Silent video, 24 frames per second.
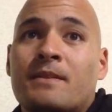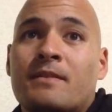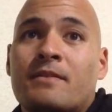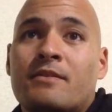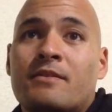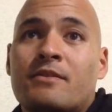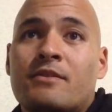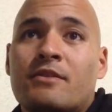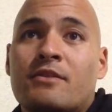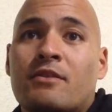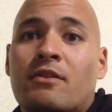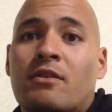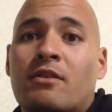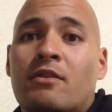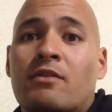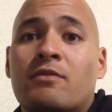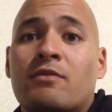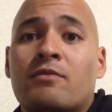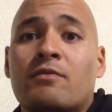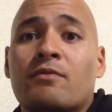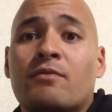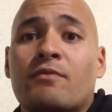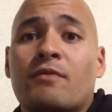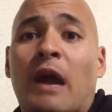So,
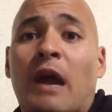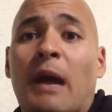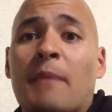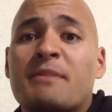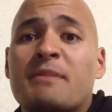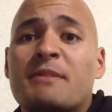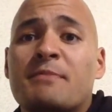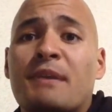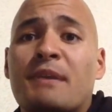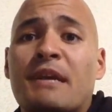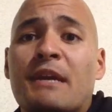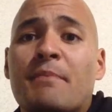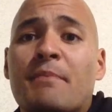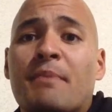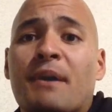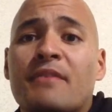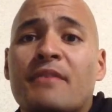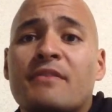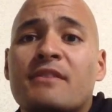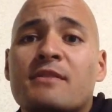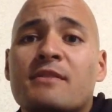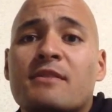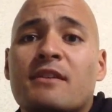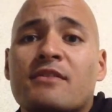I'm speaking about
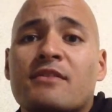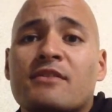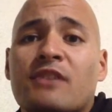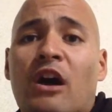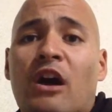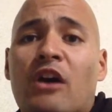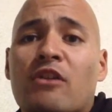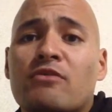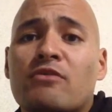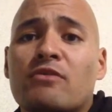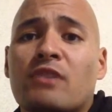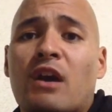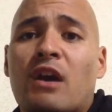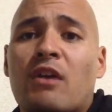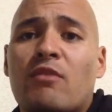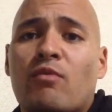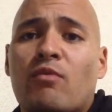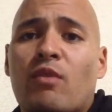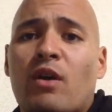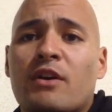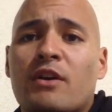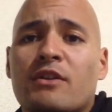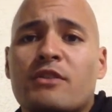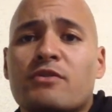this because I do not
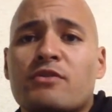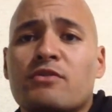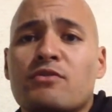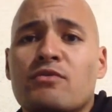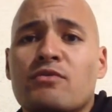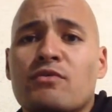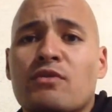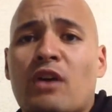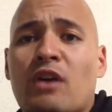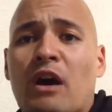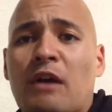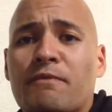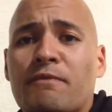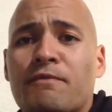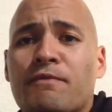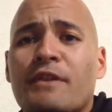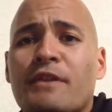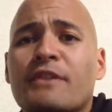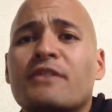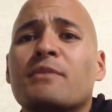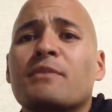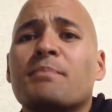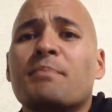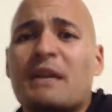want to
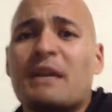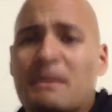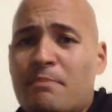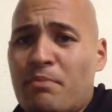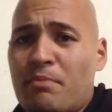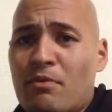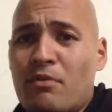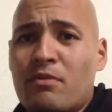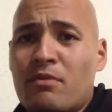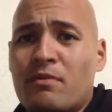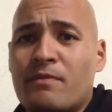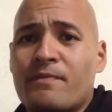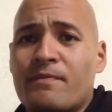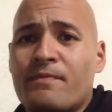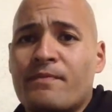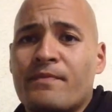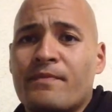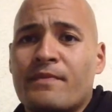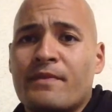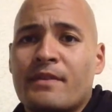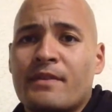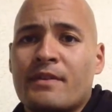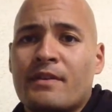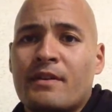conflict the people.
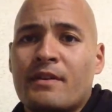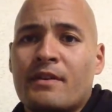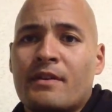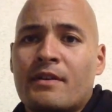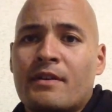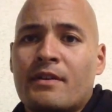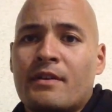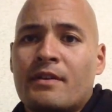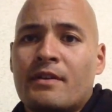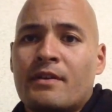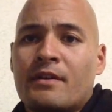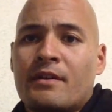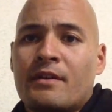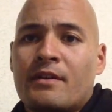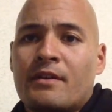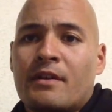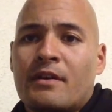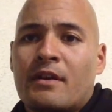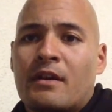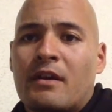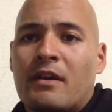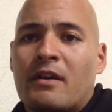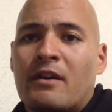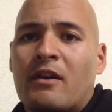
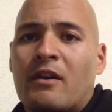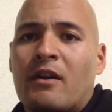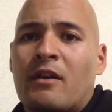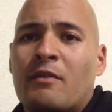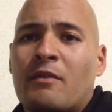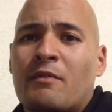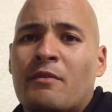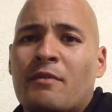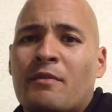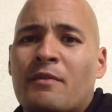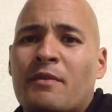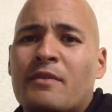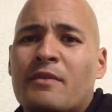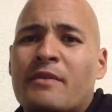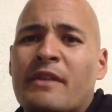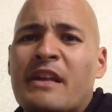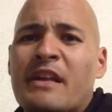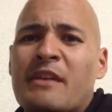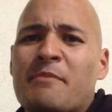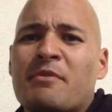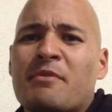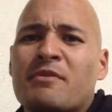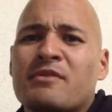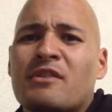I know
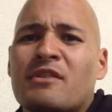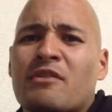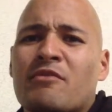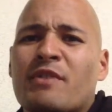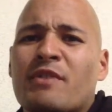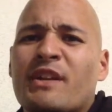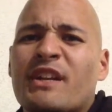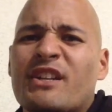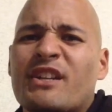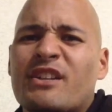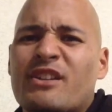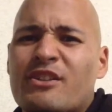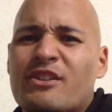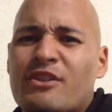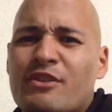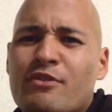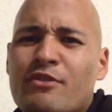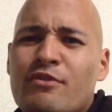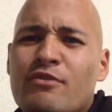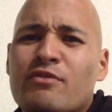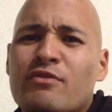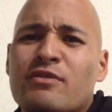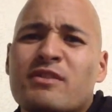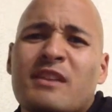label is already
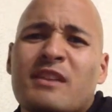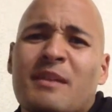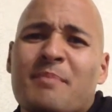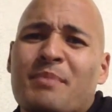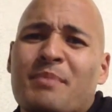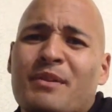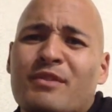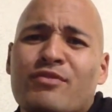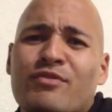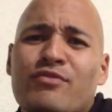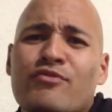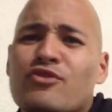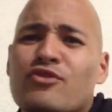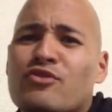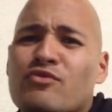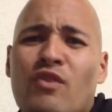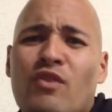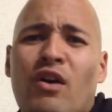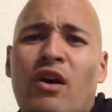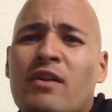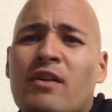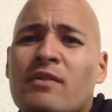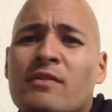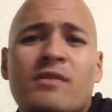used and been too
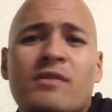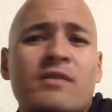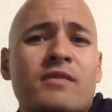strong.